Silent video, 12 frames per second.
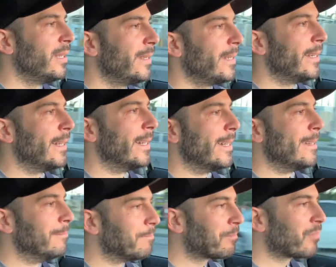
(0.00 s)

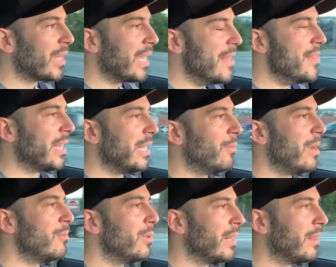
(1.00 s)
And then I went
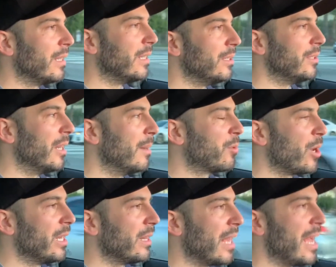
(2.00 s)
with
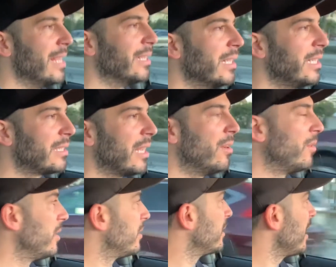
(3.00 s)
upgrading the Endlinks. I know the
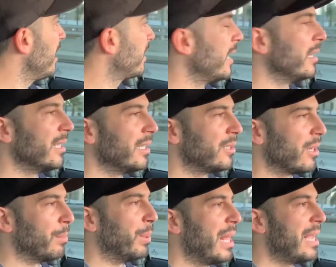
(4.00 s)
stock Endlinks are
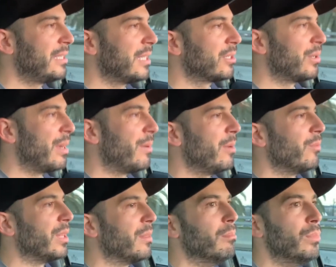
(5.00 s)
plastic, so I went
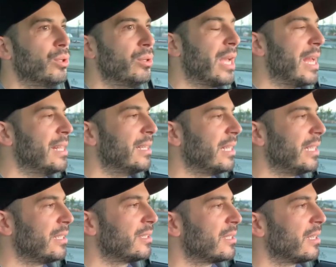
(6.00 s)
with Moog
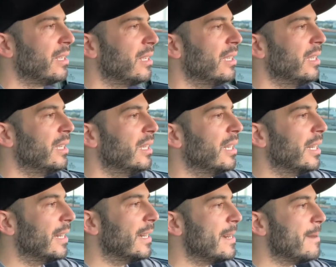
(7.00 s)
Endlinks.
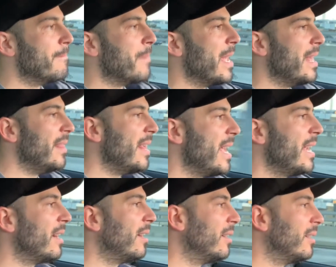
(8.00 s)
And they
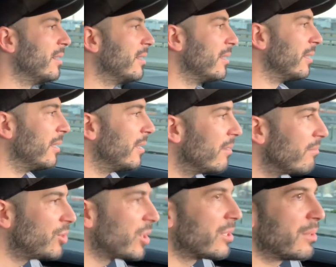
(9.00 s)
are
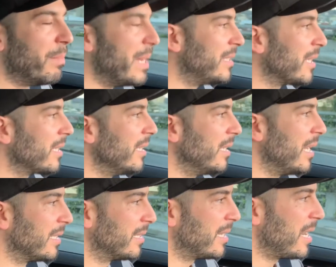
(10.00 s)
just basically like
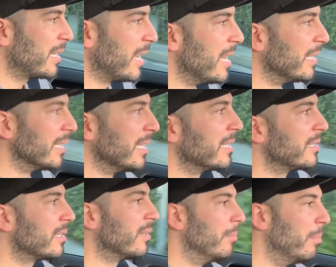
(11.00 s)
stock Endlinks,
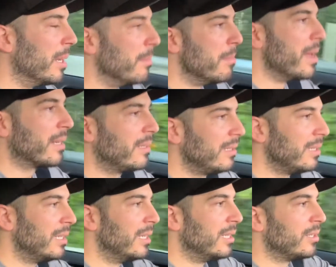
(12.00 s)
but metal.
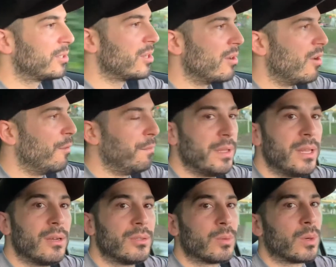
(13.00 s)
So hopefully
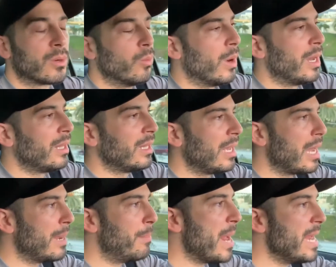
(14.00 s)
those work well. I
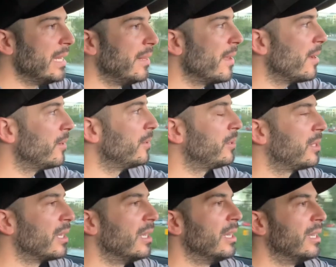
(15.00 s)
painted those
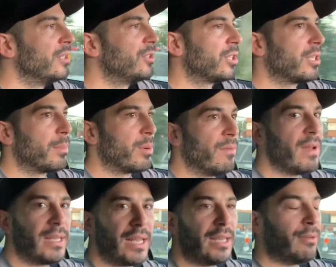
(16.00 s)
just to prevent
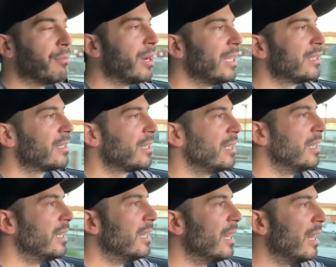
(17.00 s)
any rust.
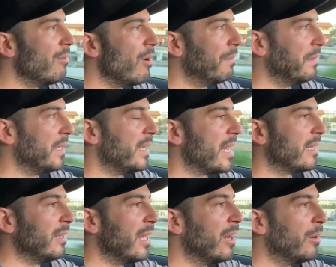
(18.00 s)
Hopefully that'll
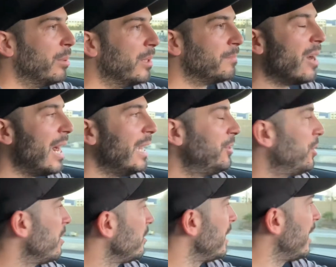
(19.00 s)
help. I
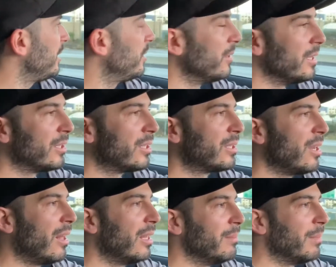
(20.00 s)
chose not to
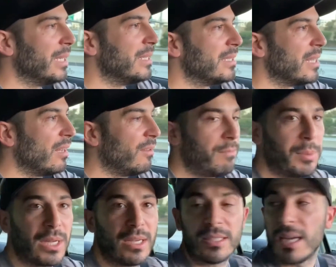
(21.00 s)
install it myself
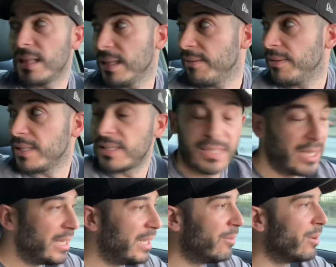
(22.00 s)
because I live in a
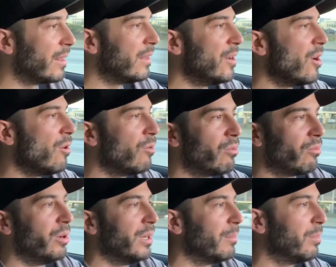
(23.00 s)
city with no
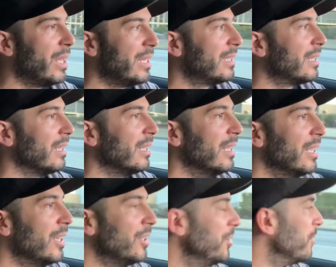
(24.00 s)
real place to
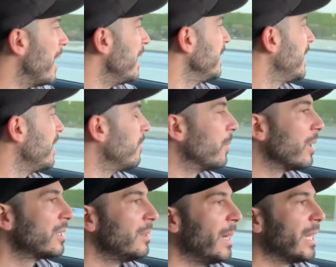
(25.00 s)
do any kind of work
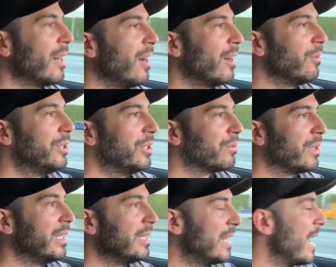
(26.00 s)
to my car, which is really
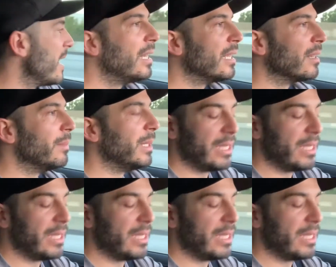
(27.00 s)
sad. It'll be